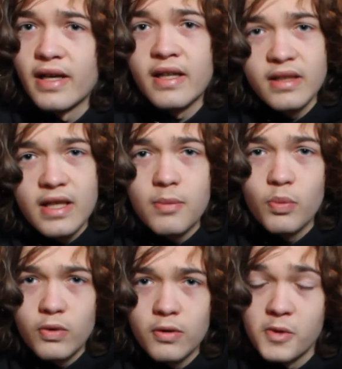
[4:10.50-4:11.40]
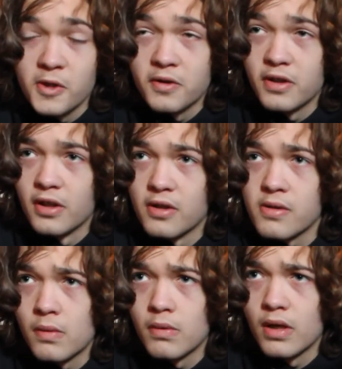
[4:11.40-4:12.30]
keep warmer, you know,
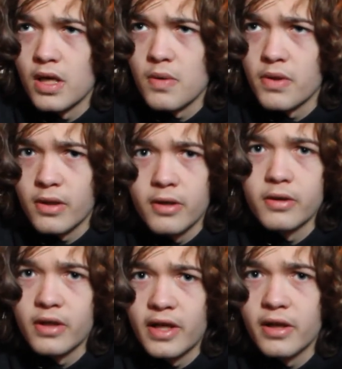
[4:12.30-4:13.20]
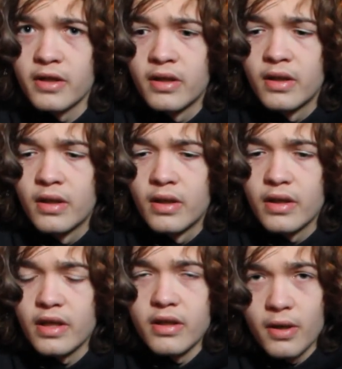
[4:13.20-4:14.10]
with longer hair.
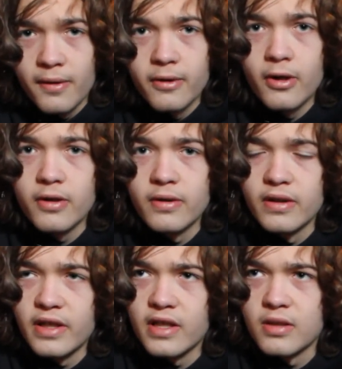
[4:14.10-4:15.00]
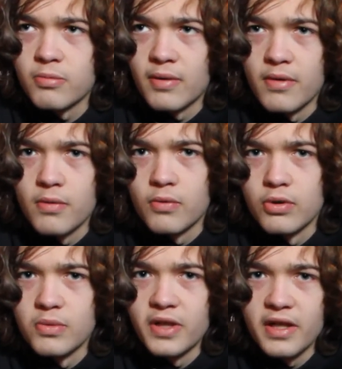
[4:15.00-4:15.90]
And, you know, the longer it gets, probably the
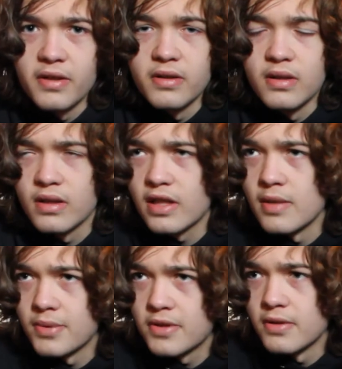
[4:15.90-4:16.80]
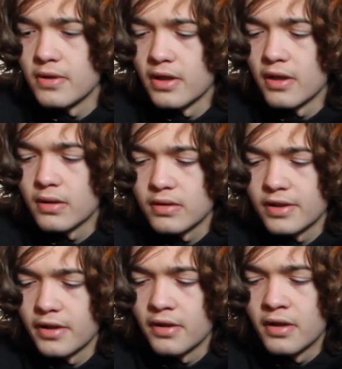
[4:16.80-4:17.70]
warmer I could keep too, you know.
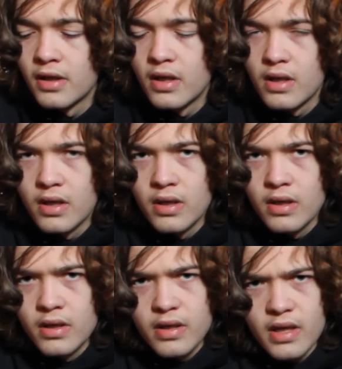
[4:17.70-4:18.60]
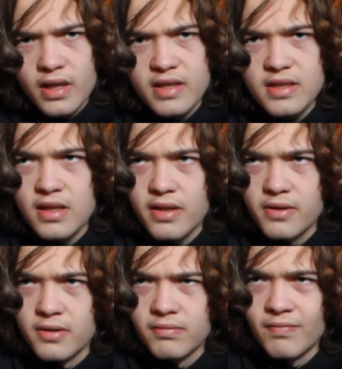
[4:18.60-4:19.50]
So, yeah, that's
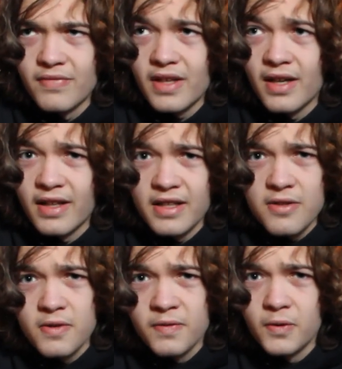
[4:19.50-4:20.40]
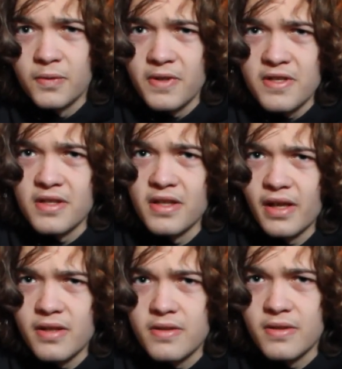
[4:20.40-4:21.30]
another kind of like useful reason, I
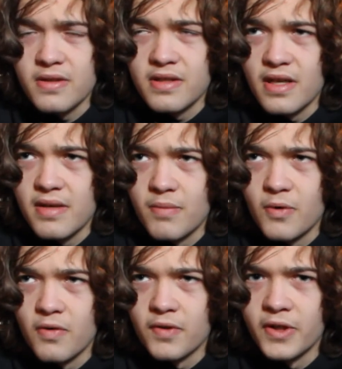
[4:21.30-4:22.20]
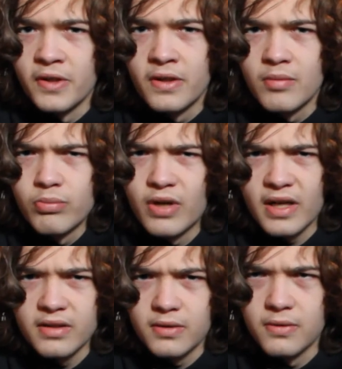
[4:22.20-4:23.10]
guess you could say, more of a
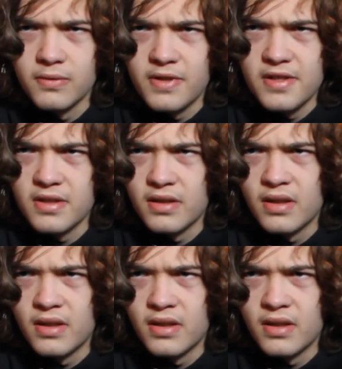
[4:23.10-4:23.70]
practical reason,